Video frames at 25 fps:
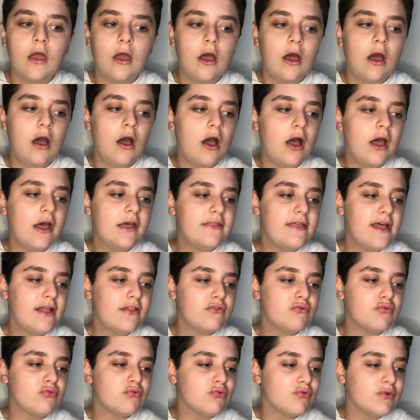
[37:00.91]
Uh, and
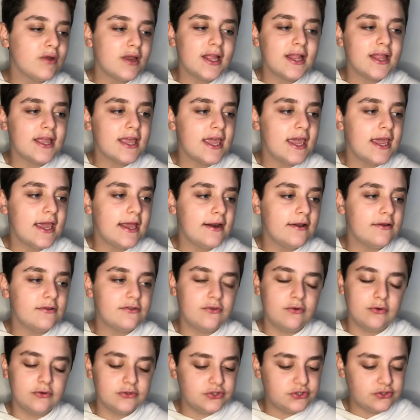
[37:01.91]
that's really it. Of
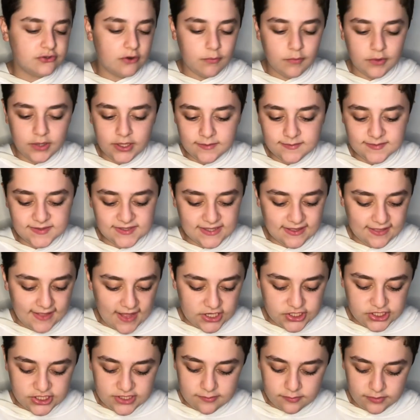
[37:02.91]
course, John Williams is a
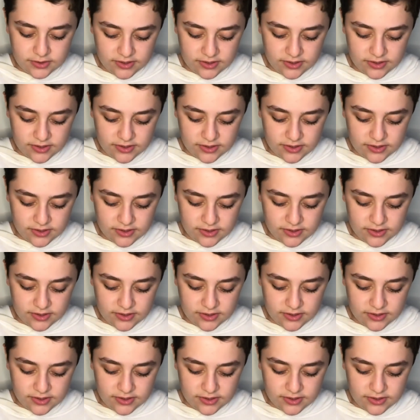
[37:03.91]
legend, but